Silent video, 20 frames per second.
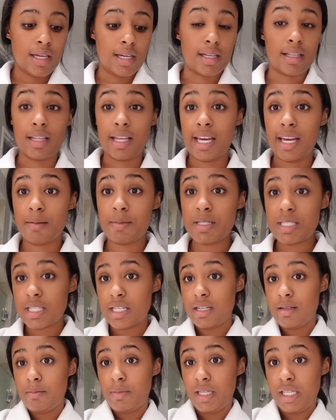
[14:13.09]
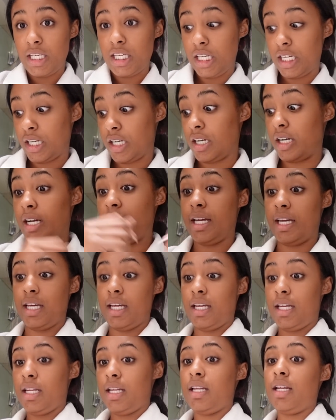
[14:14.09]
Glam is gonna be here
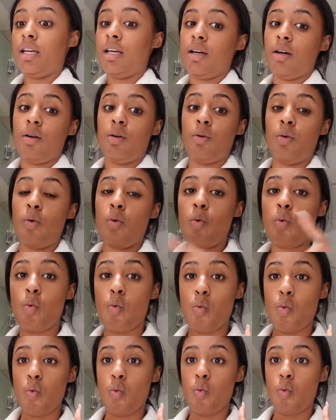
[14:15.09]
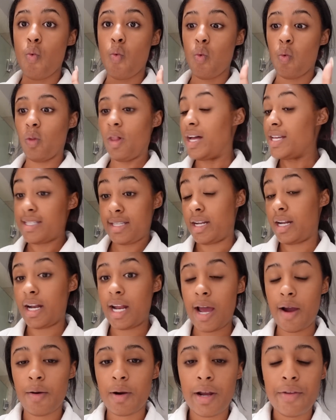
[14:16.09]
in less than an
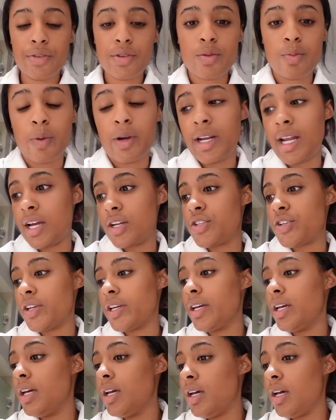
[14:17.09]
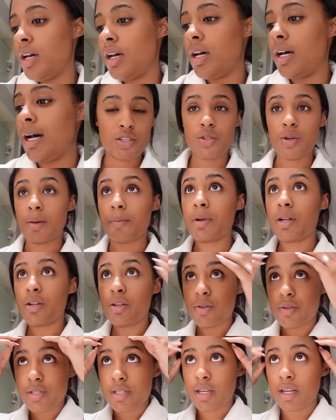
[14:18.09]
hour at this point, actually. So I'm gonna
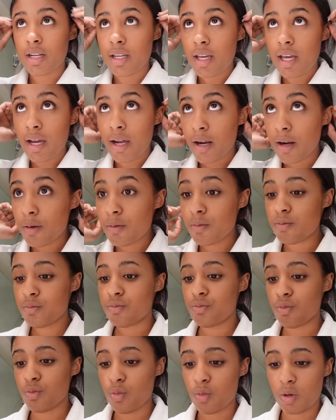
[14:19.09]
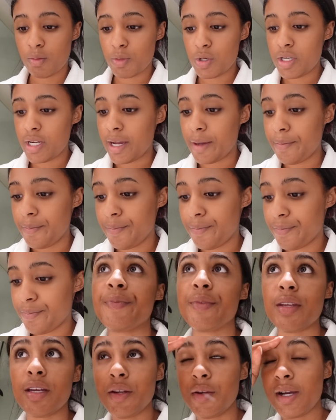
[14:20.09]
do skincare one more time.
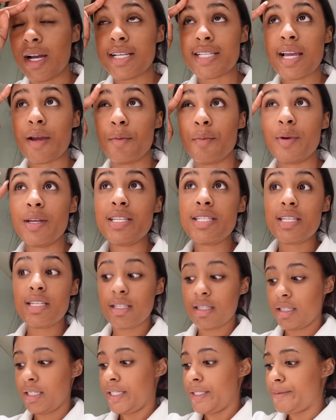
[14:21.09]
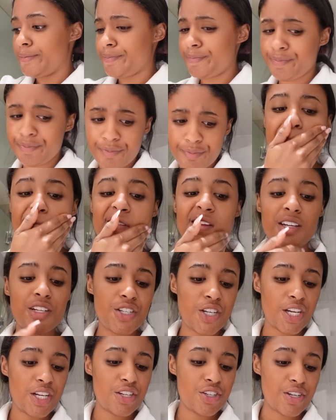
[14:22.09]
And you guys, I recently
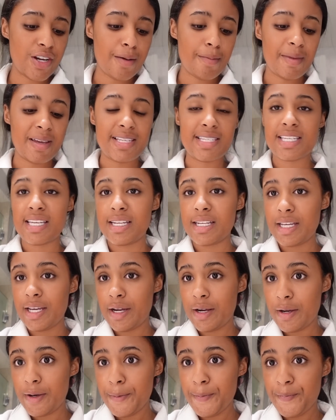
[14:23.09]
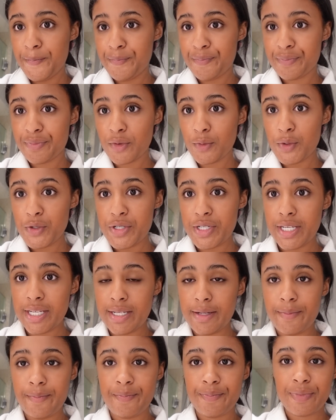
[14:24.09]
changed up my skincare
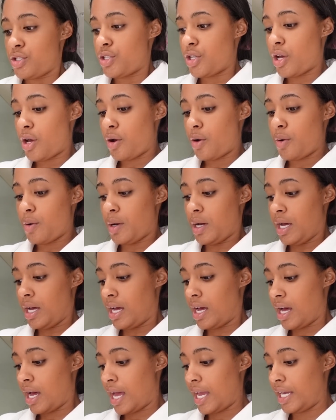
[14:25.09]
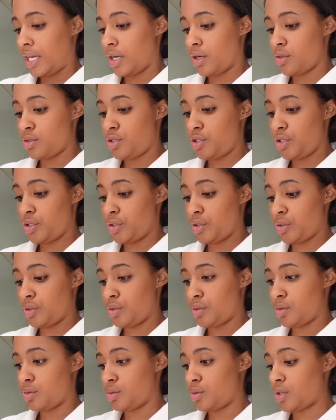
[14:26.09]
routine. So I go
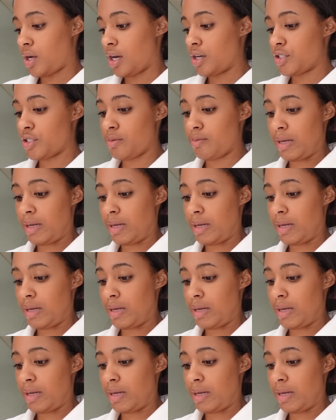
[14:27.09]
to Dr.